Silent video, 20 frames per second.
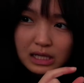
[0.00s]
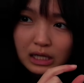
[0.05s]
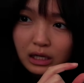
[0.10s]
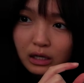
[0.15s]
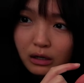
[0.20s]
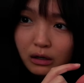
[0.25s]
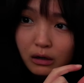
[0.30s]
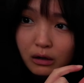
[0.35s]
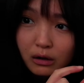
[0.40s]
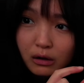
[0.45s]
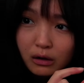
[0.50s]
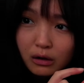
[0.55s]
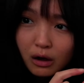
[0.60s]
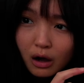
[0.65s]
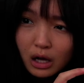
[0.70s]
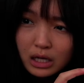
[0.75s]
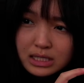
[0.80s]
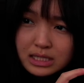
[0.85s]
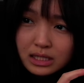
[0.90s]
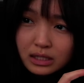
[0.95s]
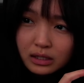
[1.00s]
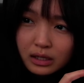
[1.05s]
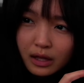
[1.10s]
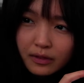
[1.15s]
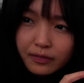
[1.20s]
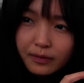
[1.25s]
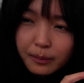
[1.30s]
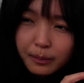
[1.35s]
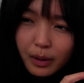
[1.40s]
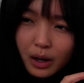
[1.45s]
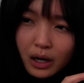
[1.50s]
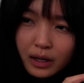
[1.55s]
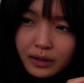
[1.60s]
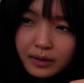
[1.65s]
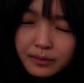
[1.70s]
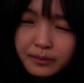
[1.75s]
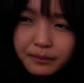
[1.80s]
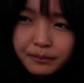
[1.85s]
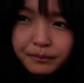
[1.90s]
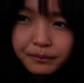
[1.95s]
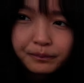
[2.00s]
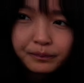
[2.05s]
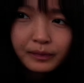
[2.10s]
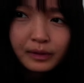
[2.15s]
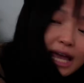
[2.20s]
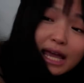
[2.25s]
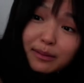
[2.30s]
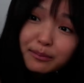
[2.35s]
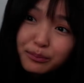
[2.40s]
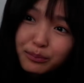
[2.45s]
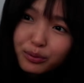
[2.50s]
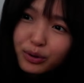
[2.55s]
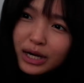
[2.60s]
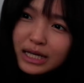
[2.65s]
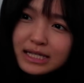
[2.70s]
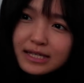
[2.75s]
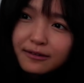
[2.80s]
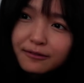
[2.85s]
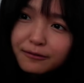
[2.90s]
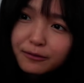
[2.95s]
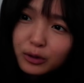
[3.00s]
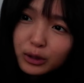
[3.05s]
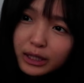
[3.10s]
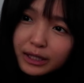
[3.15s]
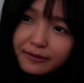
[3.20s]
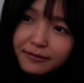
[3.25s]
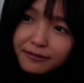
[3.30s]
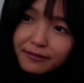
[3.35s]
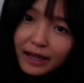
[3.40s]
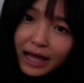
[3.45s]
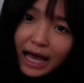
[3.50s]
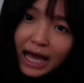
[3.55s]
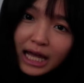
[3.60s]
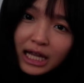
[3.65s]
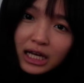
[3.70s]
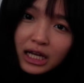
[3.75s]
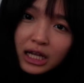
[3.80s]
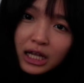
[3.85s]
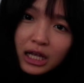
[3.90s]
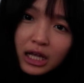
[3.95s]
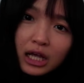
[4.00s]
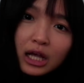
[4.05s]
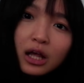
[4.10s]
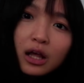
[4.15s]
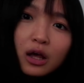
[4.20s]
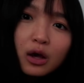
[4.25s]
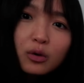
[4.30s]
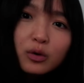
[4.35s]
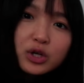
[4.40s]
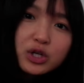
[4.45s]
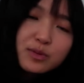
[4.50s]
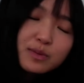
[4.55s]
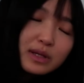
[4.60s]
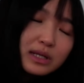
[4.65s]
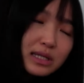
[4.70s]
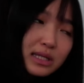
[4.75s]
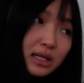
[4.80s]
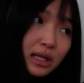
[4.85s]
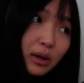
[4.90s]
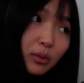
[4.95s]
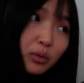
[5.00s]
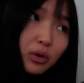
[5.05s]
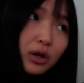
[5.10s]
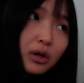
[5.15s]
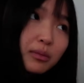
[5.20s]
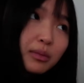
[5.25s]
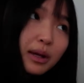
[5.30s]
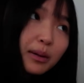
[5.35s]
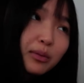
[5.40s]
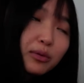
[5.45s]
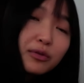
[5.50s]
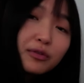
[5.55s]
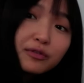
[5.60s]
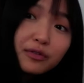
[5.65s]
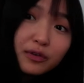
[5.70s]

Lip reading: it's like a gusset at the bottom, can't press it fully flat, which means it wouldn't be able to